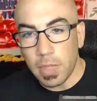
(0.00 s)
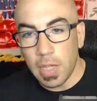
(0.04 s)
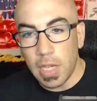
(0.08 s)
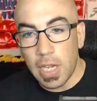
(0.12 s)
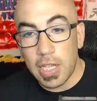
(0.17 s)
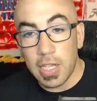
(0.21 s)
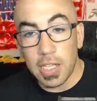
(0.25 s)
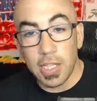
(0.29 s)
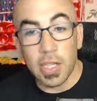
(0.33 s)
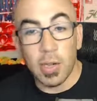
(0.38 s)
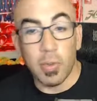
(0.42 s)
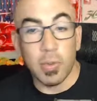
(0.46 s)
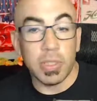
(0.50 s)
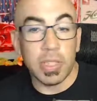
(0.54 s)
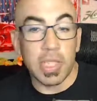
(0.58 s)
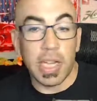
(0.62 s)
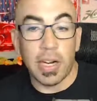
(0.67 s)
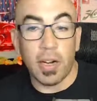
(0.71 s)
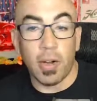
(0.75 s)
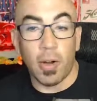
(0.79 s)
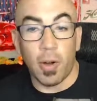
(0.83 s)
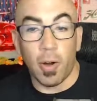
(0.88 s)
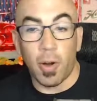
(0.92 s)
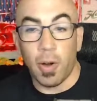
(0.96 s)
And then there was
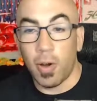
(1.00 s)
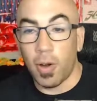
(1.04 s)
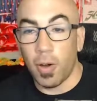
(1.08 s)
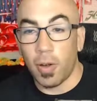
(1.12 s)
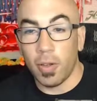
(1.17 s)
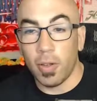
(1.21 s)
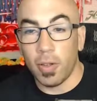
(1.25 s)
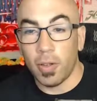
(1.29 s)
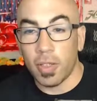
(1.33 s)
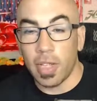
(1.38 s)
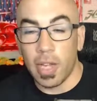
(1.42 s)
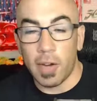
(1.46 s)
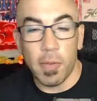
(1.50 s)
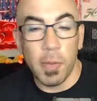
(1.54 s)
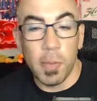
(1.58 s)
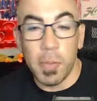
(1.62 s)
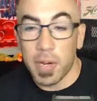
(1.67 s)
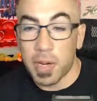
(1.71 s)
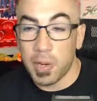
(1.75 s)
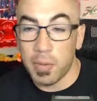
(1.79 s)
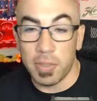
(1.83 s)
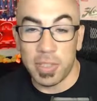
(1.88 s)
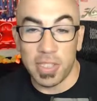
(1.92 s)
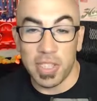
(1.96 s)
like
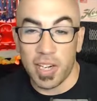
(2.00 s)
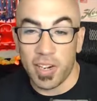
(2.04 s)
everybody was